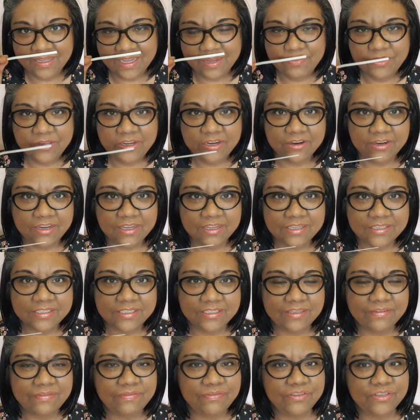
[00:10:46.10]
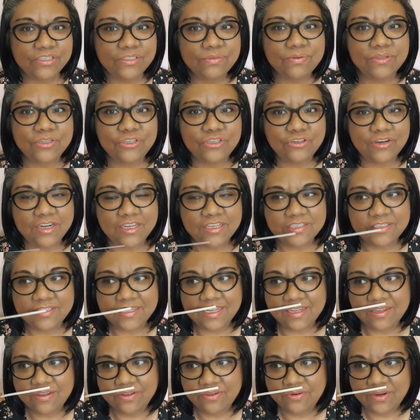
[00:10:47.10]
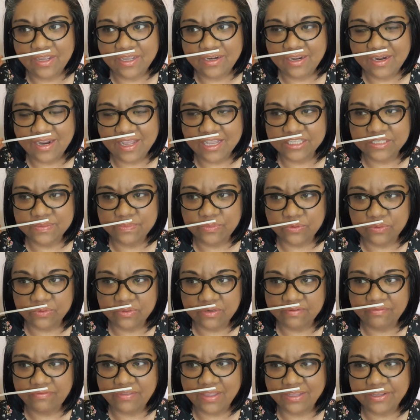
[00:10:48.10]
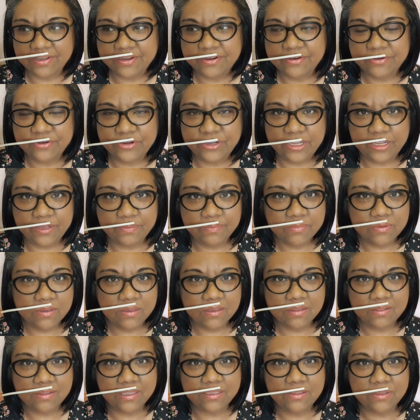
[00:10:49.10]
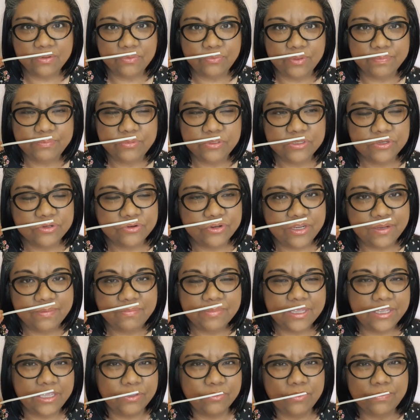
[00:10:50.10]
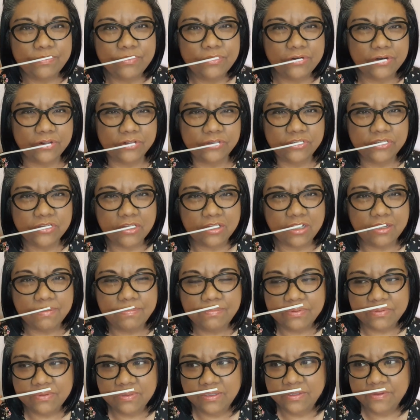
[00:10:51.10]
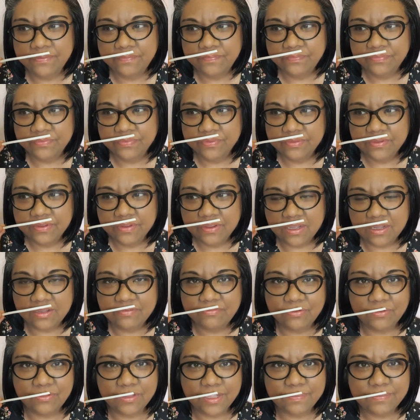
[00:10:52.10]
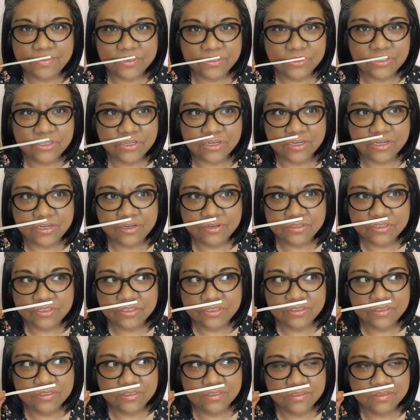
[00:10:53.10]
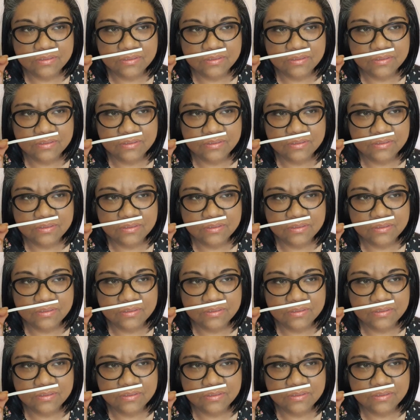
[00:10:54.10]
I'm curious if this one dries down and it has more of that cream, like the whipped cream that you would put on top of a lemon tart.